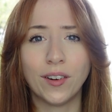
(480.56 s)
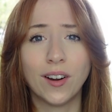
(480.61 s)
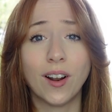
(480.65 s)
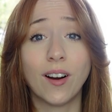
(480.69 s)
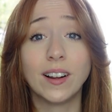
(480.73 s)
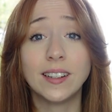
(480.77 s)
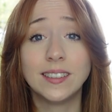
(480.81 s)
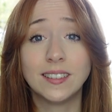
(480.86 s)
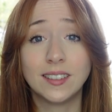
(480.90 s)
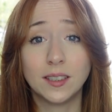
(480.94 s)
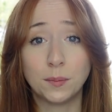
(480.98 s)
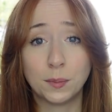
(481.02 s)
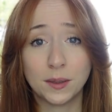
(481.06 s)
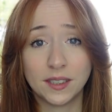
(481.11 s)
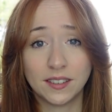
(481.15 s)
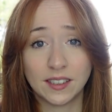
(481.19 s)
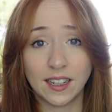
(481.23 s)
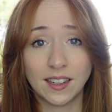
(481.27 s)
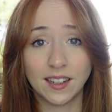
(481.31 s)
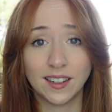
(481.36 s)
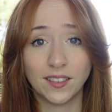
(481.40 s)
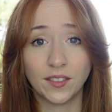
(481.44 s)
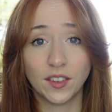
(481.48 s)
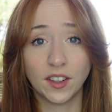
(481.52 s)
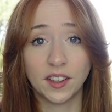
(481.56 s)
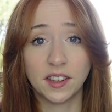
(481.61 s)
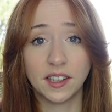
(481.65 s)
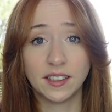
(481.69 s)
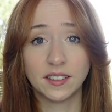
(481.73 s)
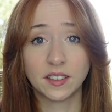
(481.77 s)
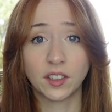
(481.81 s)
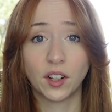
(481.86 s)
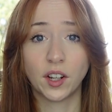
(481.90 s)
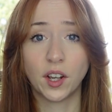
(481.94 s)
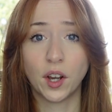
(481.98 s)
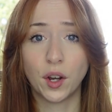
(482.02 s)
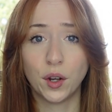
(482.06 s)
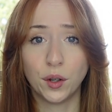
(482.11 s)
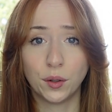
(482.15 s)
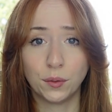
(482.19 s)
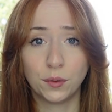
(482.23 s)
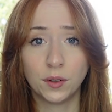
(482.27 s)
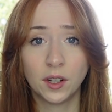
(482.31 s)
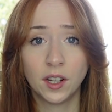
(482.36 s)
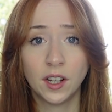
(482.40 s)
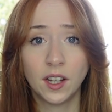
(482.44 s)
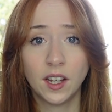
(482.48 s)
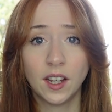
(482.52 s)
ninety percent of the things I
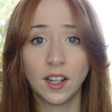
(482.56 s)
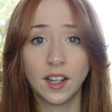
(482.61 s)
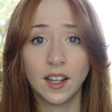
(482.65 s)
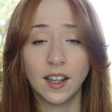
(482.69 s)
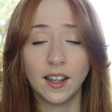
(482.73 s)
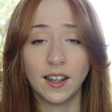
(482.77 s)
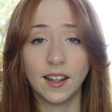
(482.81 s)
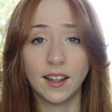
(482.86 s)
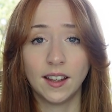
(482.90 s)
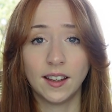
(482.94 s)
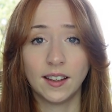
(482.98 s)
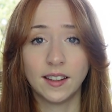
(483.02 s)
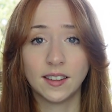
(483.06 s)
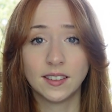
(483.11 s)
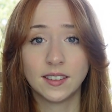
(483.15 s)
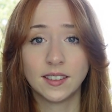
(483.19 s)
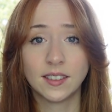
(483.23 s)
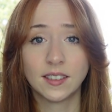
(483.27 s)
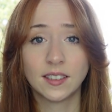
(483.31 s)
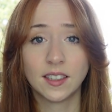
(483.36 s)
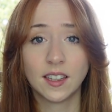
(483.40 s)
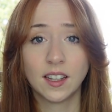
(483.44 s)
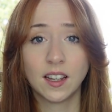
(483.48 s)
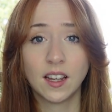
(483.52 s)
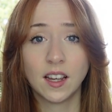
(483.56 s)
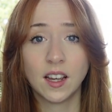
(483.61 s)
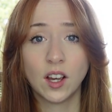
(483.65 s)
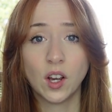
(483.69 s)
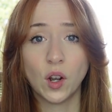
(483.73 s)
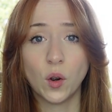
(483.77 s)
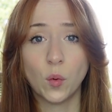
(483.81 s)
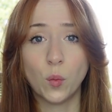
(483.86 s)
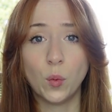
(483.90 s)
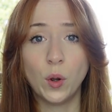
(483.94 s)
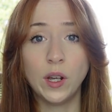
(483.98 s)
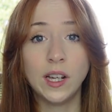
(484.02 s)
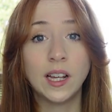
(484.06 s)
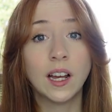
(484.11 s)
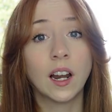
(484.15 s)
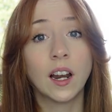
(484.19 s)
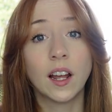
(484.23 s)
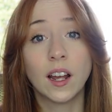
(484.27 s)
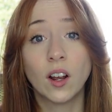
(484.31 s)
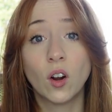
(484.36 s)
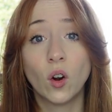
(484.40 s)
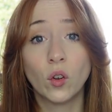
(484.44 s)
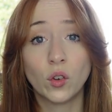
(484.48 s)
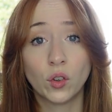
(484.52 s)
own is we
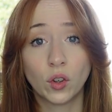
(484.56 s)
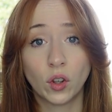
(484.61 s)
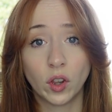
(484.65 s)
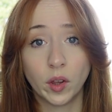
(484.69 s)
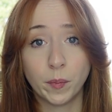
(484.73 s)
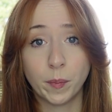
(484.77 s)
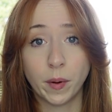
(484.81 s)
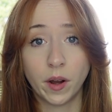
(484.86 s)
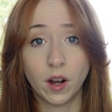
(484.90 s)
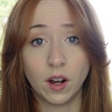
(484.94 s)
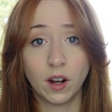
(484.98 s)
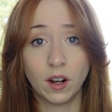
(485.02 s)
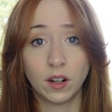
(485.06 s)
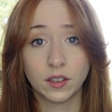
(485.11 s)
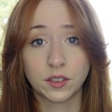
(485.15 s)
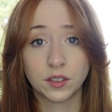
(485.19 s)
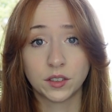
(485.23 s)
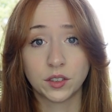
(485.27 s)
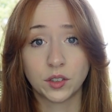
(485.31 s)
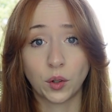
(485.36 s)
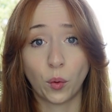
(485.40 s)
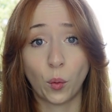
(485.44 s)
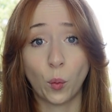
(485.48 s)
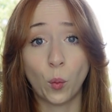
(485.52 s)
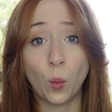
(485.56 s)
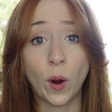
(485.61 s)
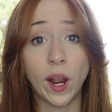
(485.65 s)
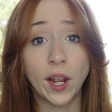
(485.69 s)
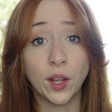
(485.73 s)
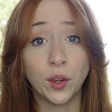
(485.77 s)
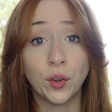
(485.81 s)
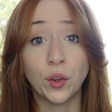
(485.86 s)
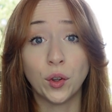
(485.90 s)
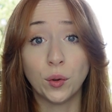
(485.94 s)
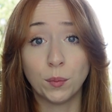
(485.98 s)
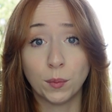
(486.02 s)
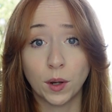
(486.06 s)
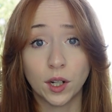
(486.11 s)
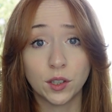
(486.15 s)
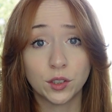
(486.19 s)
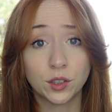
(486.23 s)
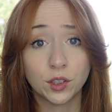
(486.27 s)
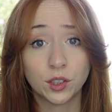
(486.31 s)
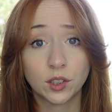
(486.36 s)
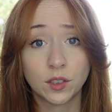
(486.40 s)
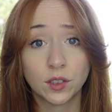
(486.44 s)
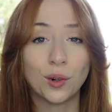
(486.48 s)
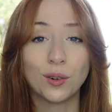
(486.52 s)
cling on to the past way too
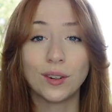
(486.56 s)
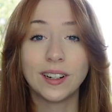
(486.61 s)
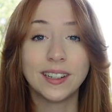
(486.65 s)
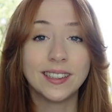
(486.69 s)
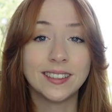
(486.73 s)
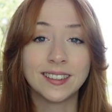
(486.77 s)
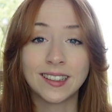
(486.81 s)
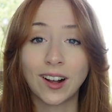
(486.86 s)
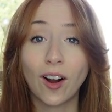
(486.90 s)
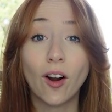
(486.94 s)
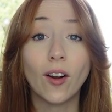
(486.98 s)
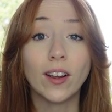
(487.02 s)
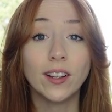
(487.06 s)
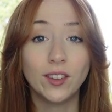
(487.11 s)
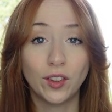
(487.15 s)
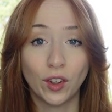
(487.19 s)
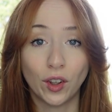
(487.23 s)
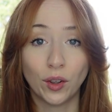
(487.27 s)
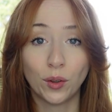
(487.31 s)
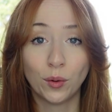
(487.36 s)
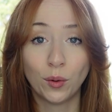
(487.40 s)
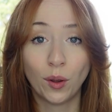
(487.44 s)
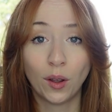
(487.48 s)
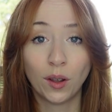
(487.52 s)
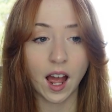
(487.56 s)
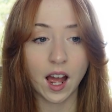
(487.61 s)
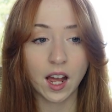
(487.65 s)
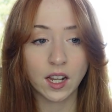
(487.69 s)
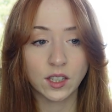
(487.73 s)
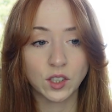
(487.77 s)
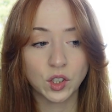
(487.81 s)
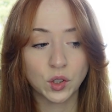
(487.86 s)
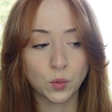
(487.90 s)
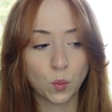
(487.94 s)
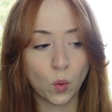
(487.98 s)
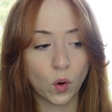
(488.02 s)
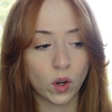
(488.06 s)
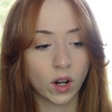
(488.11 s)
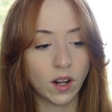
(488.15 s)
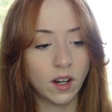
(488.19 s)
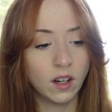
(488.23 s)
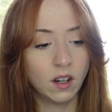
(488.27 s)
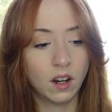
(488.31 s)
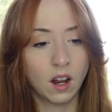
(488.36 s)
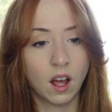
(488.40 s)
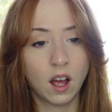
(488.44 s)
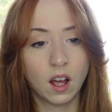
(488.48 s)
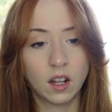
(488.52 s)
much, or at least I do. And what I
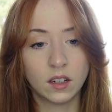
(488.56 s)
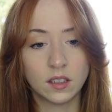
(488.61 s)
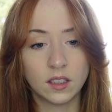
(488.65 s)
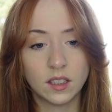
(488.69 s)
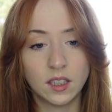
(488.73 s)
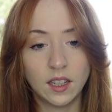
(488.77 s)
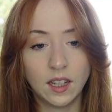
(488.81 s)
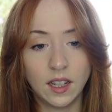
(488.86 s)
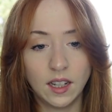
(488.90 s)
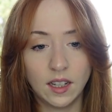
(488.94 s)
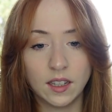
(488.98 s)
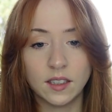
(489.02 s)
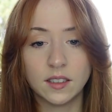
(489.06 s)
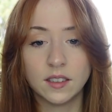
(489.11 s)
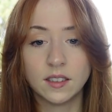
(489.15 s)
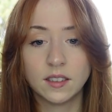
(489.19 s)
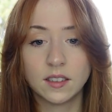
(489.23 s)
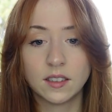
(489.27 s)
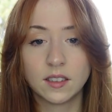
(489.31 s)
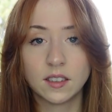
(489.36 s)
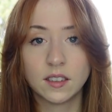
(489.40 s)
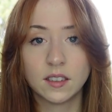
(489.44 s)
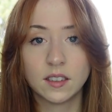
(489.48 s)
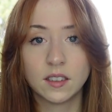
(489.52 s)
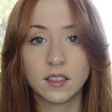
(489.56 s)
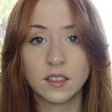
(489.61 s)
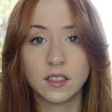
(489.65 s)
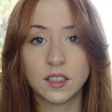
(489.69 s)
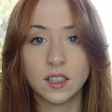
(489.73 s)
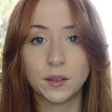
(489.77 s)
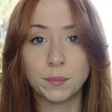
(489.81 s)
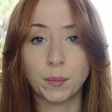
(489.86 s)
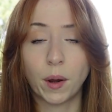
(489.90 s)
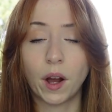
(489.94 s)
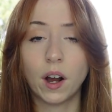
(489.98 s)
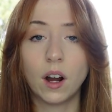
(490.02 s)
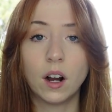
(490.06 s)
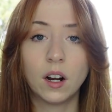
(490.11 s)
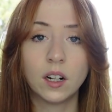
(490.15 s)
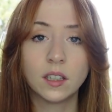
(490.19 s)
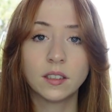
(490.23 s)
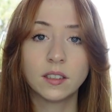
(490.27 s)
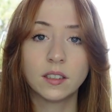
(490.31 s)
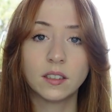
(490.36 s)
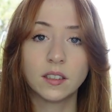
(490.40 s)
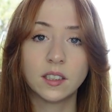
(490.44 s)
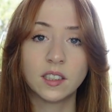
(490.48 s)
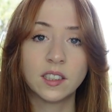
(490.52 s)
learn is the
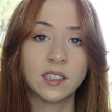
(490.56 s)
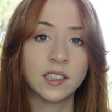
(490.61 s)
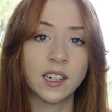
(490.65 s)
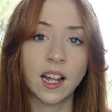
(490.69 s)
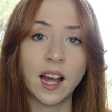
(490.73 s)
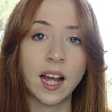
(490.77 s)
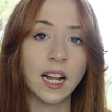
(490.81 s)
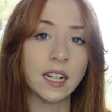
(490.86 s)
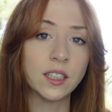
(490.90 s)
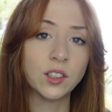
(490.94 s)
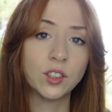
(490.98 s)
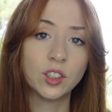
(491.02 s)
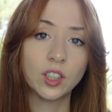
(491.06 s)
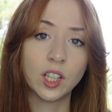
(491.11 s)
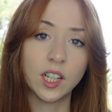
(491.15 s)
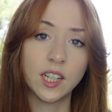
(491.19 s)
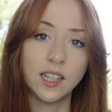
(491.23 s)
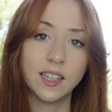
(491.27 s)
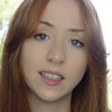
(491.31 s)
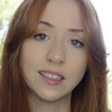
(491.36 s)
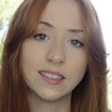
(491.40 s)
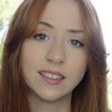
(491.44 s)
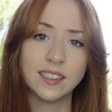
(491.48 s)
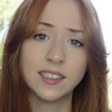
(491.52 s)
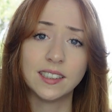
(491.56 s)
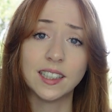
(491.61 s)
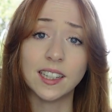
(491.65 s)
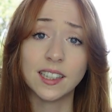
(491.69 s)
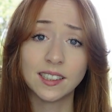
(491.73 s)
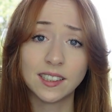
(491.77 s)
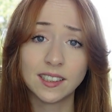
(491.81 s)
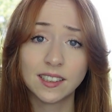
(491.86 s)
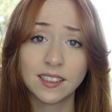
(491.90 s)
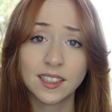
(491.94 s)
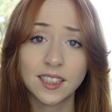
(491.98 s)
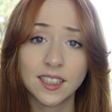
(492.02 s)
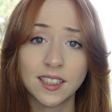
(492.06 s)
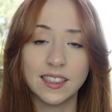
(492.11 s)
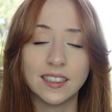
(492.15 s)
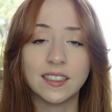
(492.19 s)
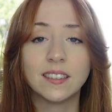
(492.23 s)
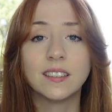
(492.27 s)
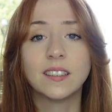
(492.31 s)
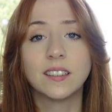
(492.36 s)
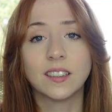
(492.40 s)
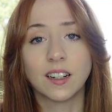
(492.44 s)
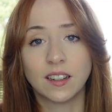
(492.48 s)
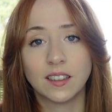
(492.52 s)
past doesn't actually exist.
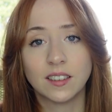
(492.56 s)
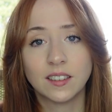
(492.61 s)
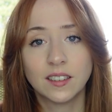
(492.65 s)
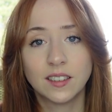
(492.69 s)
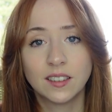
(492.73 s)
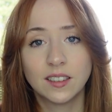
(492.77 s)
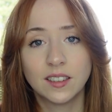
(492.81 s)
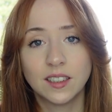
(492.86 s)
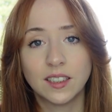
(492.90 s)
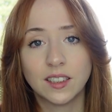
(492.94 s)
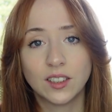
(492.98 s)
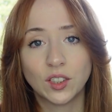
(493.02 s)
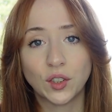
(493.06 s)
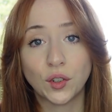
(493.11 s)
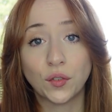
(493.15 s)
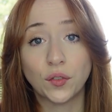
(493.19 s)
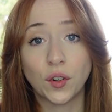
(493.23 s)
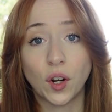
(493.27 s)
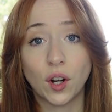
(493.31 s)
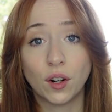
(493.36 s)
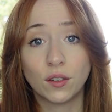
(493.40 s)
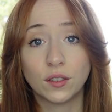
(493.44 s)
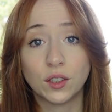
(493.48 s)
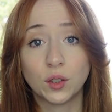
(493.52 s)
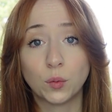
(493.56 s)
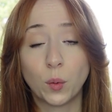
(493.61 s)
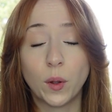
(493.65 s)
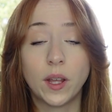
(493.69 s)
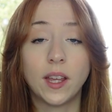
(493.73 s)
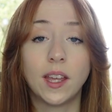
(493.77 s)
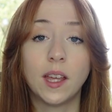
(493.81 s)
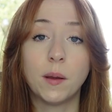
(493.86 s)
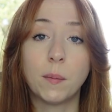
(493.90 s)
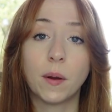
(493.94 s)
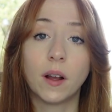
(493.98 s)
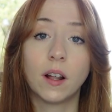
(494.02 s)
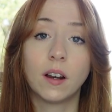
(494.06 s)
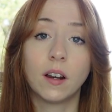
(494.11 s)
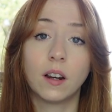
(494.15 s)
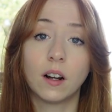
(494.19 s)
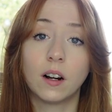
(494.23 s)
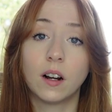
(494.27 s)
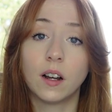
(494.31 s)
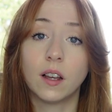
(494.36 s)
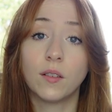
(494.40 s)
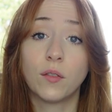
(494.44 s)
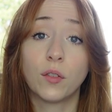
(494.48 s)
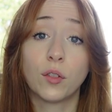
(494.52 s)
It does insofar as we keep it
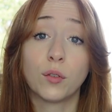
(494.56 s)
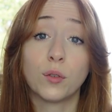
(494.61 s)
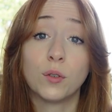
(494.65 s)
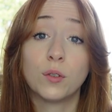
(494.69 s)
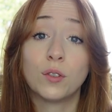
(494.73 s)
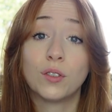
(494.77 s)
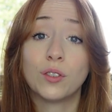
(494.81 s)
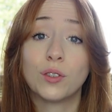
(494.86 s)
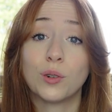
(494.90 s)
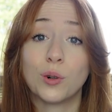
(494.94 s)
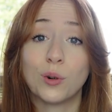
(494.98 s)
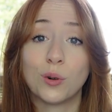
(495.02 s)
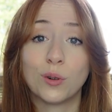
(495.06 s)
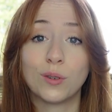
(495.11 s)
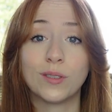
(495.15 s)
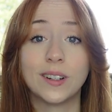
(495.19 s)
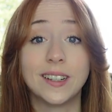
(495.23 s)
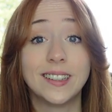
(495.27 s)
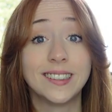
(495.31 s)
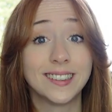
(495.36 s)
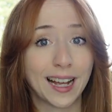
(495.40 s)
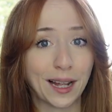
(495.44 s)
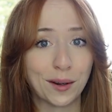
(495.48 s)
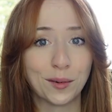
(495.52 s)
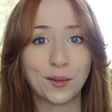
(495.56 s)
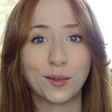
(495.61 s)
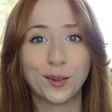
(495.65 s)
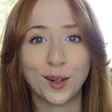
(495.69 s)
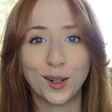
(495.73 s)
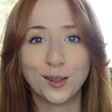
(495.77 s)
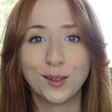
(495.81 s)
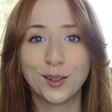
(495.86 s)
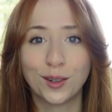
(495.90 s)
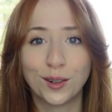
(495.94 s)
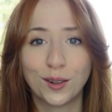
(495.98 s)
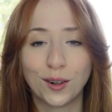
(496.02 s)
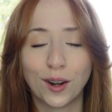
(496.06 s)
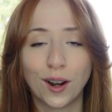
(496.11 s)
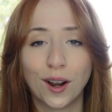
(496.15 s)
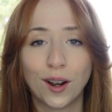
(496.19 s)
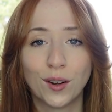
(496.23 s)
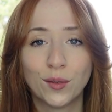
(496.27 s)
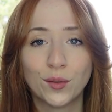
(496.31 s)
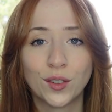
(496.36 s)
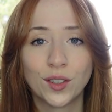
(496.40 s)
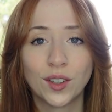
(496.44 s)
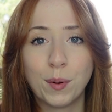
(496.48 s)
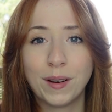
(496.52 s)
alive through stories and
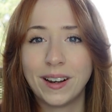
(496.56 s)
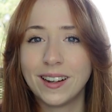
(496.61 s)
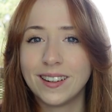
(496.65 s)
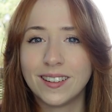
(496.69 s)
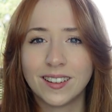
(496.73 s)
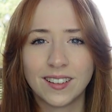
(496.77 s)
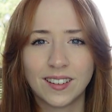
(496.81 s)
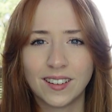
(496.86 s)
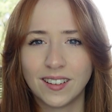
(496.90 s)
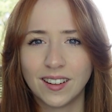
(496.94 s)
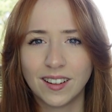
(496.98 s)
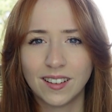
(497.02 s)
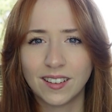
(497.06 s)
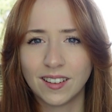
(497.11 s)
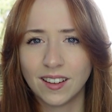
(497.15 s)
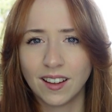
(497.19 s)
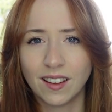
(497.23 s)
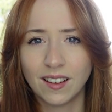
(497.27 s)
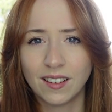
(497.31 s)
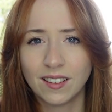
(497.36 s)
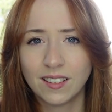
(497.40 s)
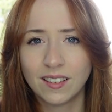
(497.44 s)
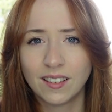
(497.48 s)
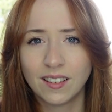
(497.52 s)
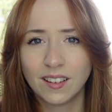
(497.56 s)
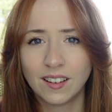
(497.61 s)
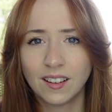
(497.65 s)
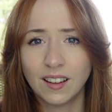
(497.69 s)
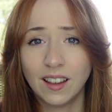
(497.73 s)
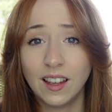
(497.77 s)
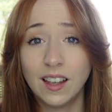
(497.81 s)
photographs, but it doesn't exist.